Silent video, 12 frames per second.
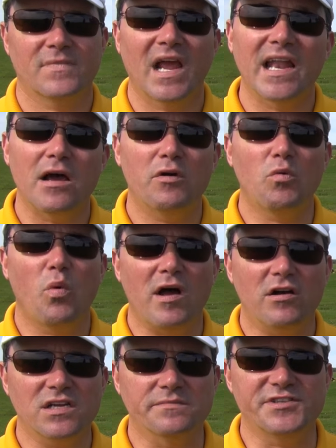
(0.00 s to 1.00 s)
Hello and
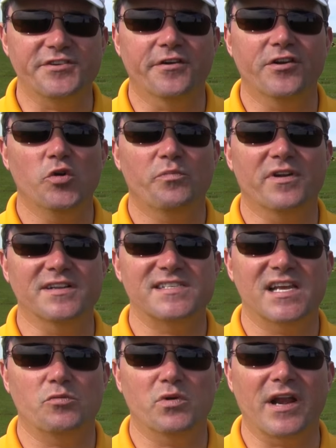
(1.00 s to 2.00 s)
welcome to your new Prince
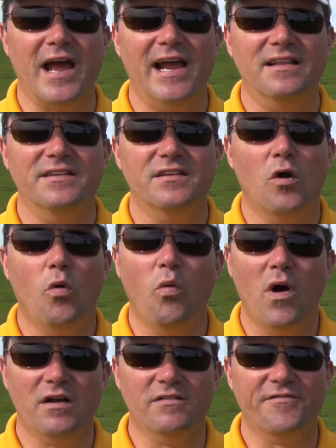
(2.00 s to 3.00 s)
Edward Island
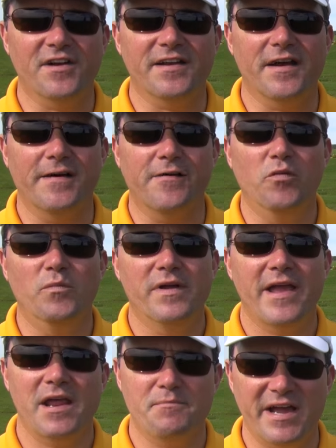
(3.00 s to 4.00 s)
waterfront home
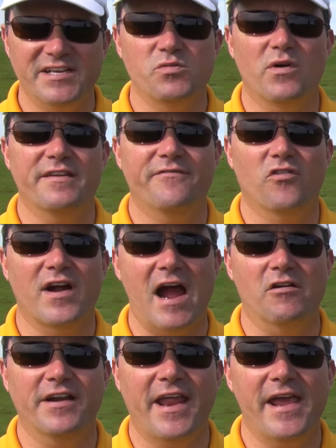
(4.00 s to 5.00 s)
and my twenty-four
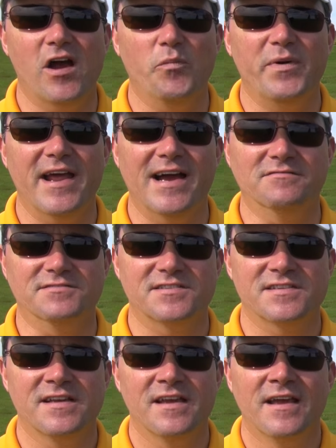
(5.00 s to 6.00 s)
hour a day open
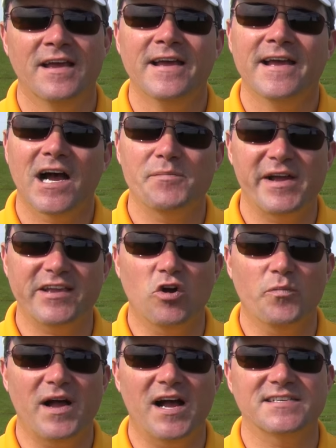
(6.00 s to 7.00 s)
house. I'm
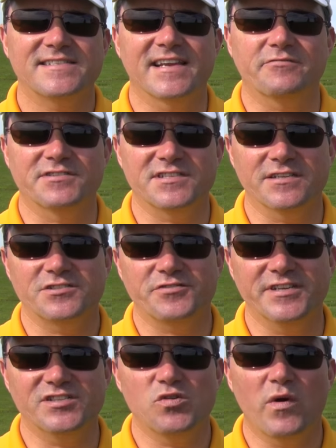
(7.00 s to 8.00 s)
Michael Poczynek with
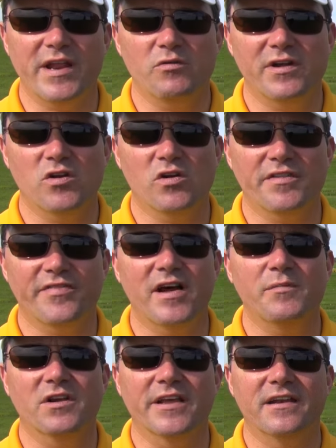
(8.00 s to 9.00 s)
Century twenty-one
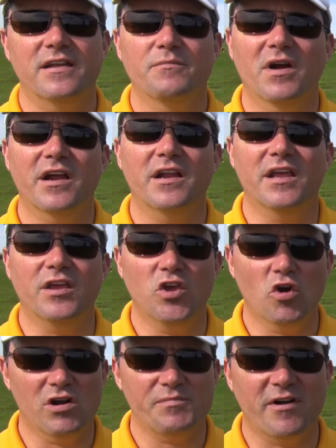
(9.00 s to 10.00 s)
Northumberland, marketing
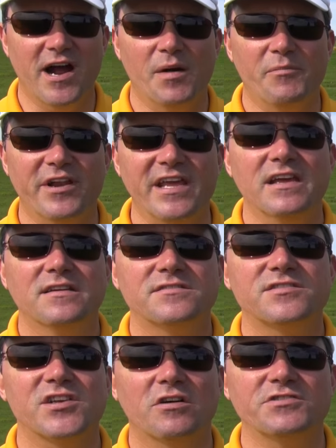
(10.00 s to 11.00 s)
your property
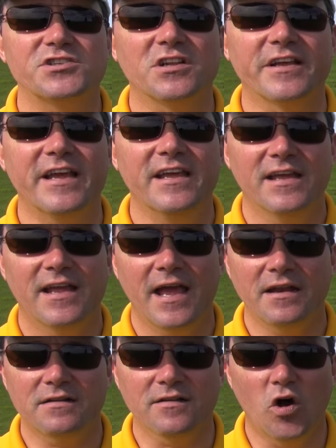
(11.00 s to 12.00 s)
socially
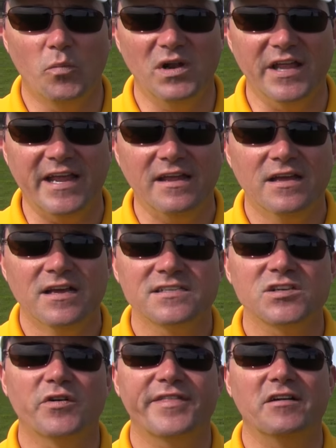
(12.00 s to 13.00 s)
and globally.
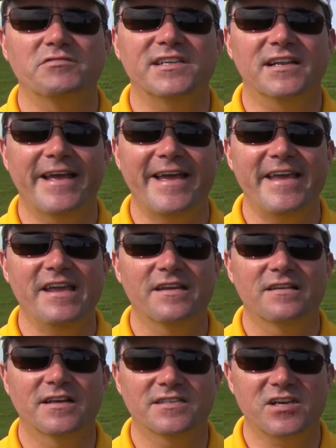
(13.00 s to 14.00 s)
So without delay,
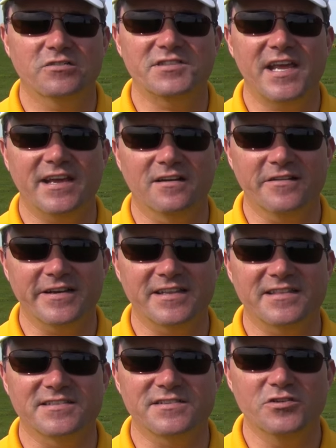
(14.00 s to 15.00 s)
let's go take a look
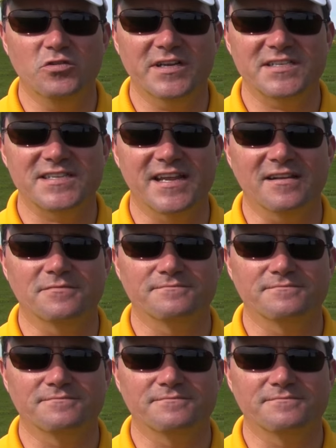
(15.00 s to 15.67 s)
at this new listing.